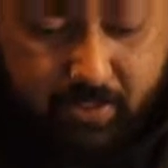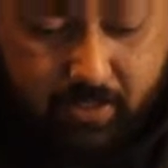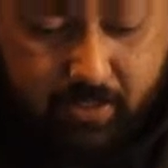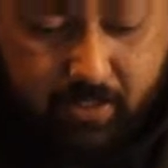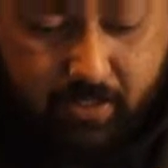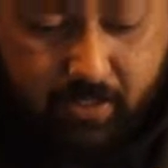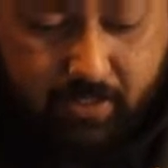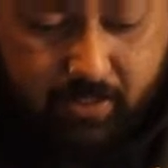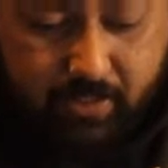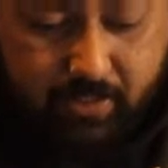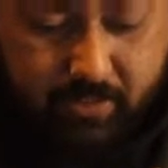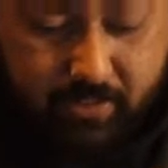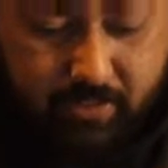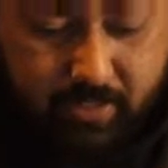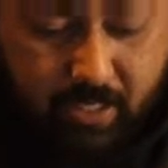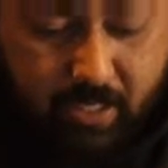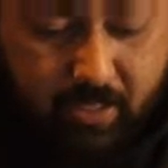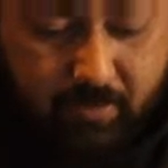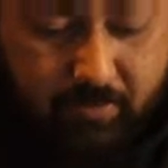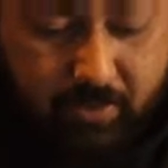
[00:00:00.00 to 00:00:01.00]
is
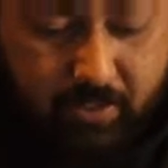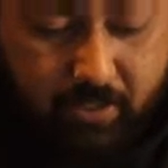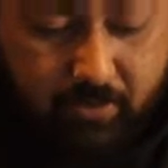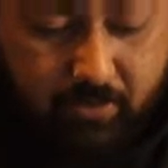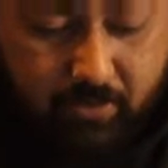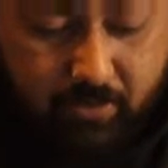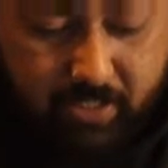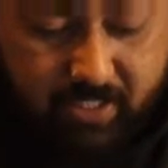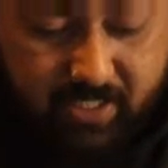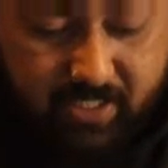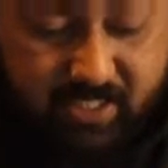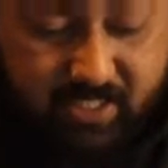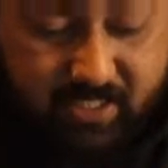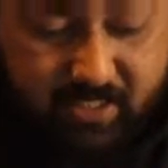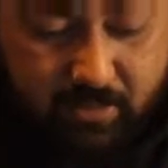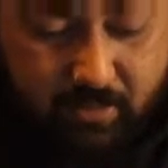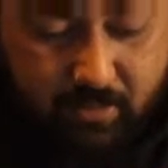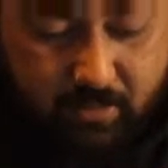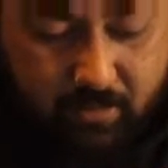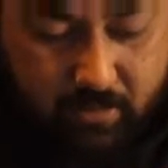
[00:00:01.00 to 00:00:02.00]
damn near
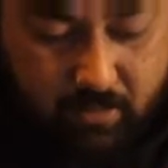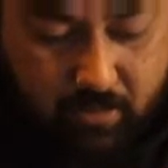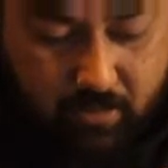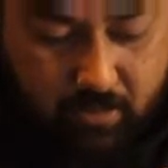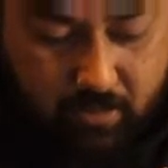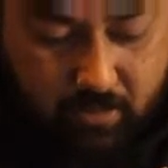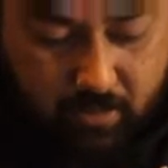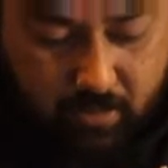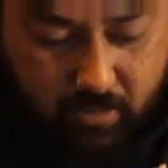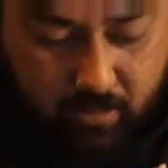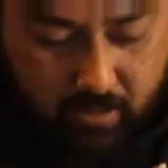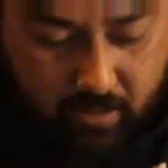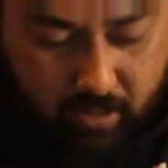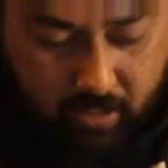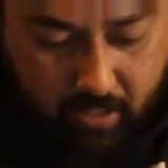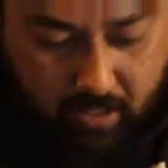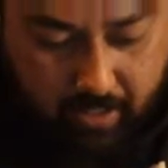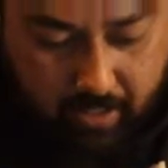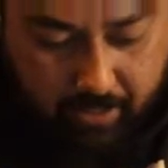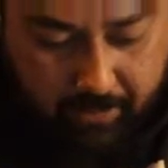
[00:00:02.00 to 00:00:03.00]
non-existent.
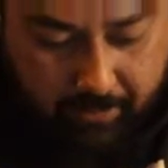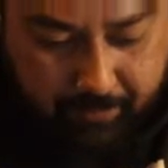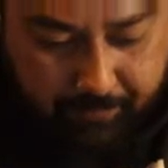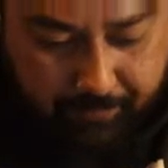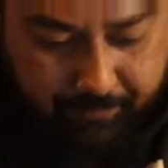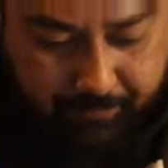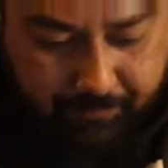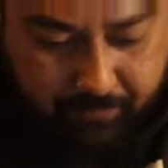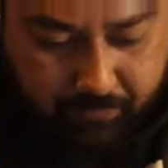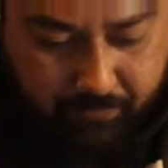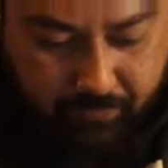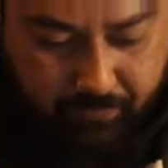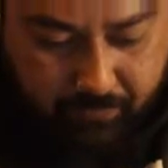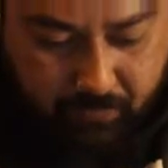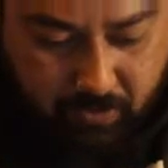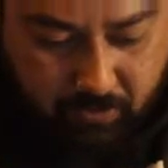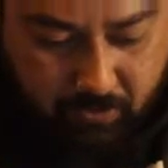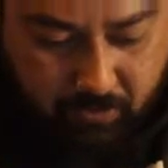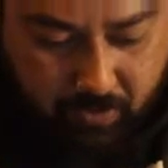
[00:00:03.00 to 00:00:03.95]
But